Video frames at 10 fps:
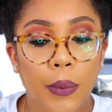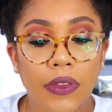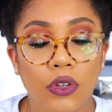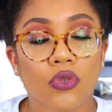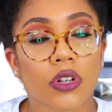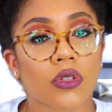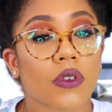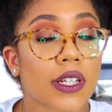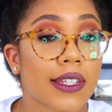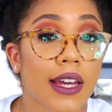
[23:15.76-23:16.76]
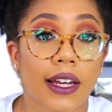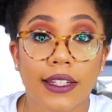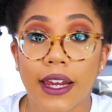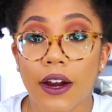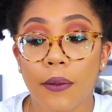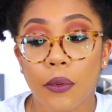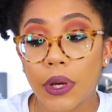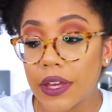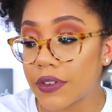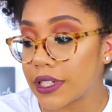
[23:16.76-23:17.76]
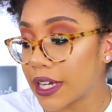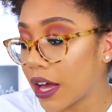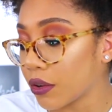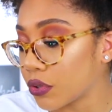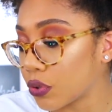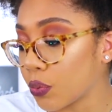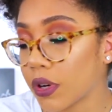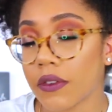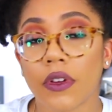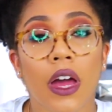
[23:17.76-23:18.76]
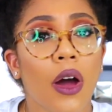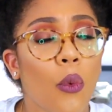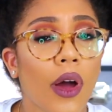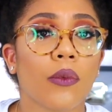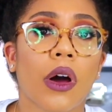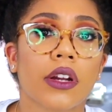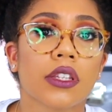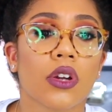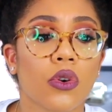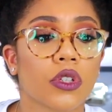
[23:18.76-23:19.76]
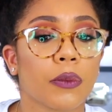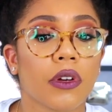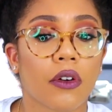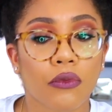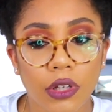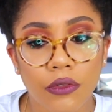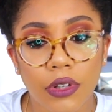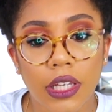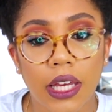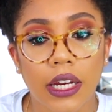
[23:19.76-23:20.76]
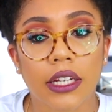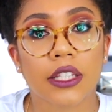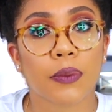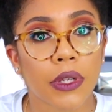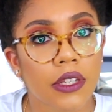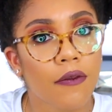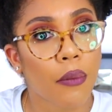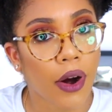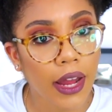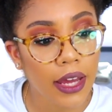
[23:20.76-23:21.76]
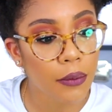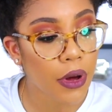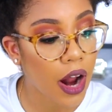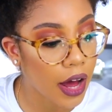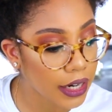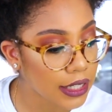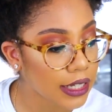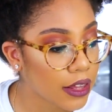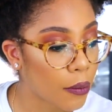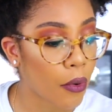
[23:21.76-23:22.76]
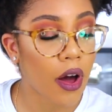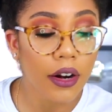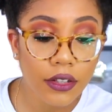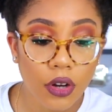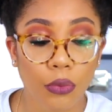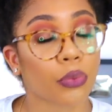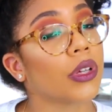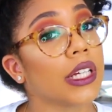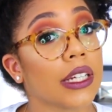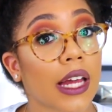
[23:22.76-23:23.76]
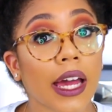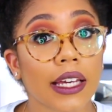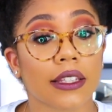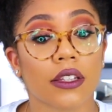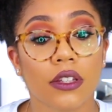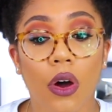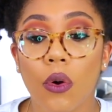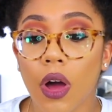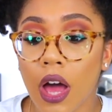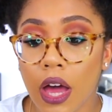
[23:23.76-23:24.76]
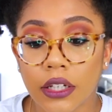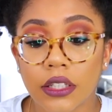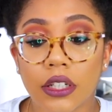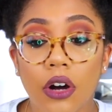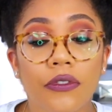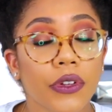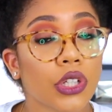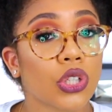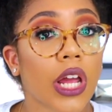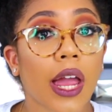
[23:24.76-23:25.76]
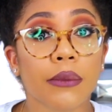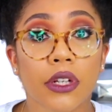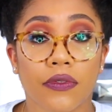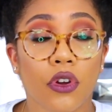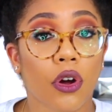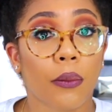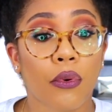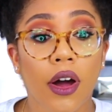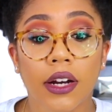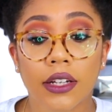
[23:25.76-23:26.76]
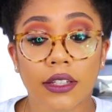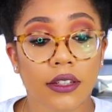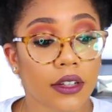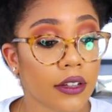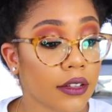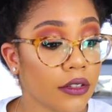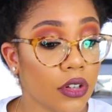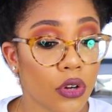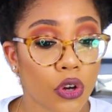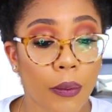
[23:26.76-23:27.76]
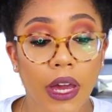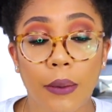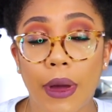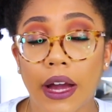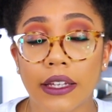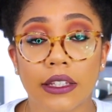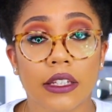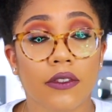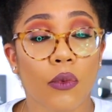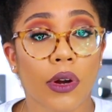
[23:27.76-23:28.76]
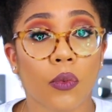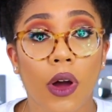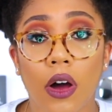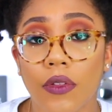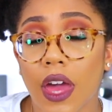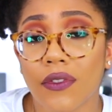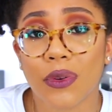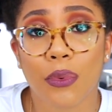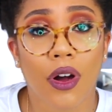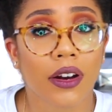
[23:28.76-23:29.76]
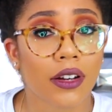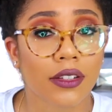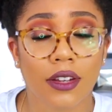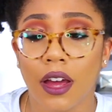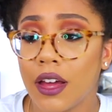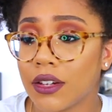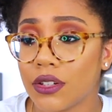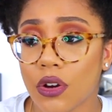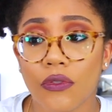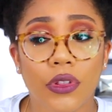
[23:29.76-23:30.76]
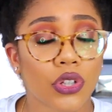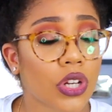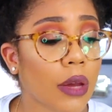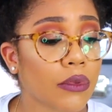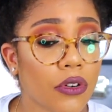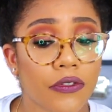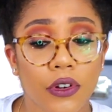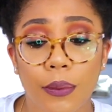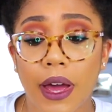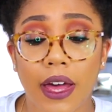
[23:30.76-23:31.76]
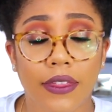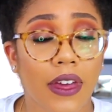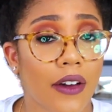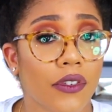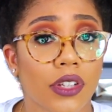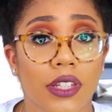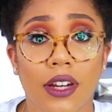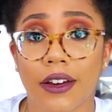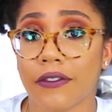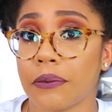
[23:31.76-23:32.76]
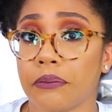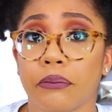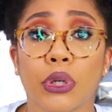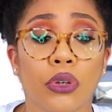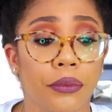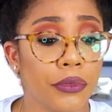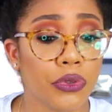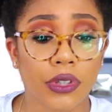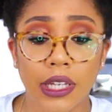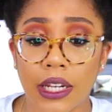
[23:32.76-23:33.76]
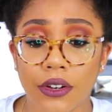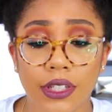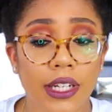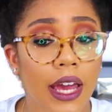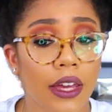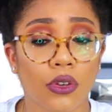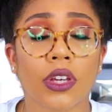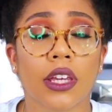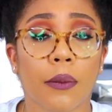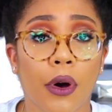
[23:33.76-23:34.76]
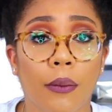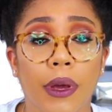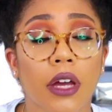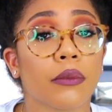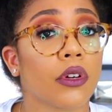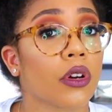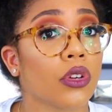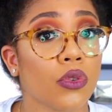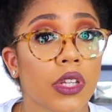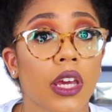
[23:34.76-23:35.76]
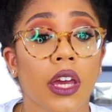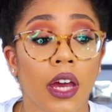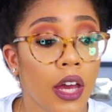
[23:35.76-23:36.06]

in the drugstore is not terrible, even down to Wenwatt is known to be a really, really inexpensive brand, but honestly, their products are really nice. So don't feel ashamed if your products, you know, your makeup bag consists of Wenwatt. They have good products. Don't feel ashamed, don't feel bad. They have good stuff. Boom, you seen it here today. You can get a bomb makeup look using